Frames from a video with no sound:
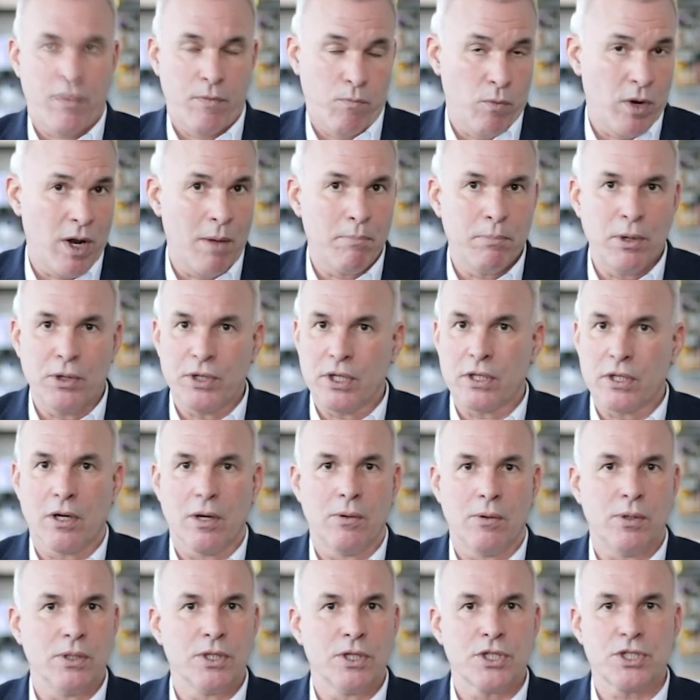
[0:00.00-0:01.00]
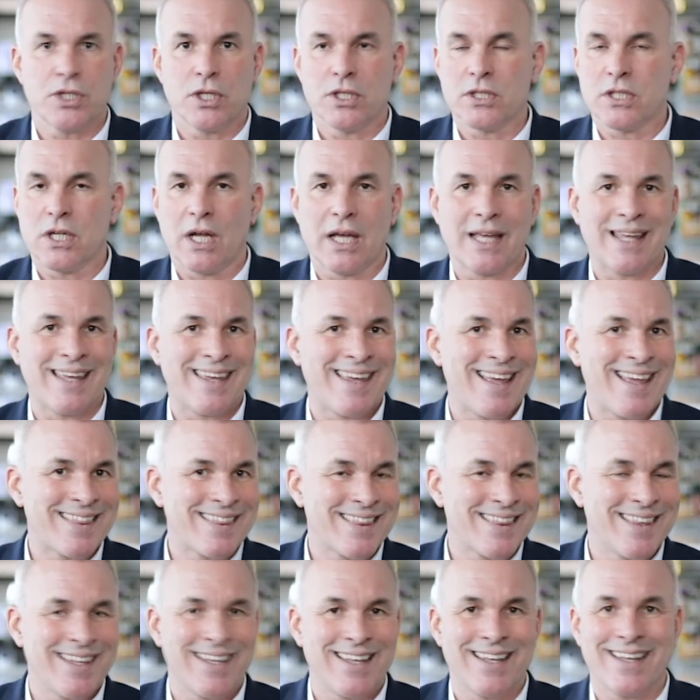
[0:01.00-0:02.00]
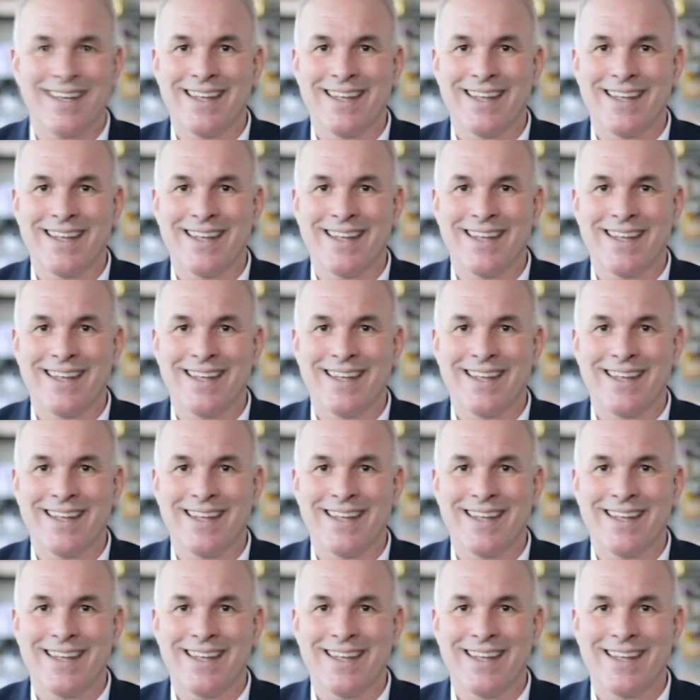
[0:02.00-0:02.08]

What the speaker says: when I'm building coalitions and I can get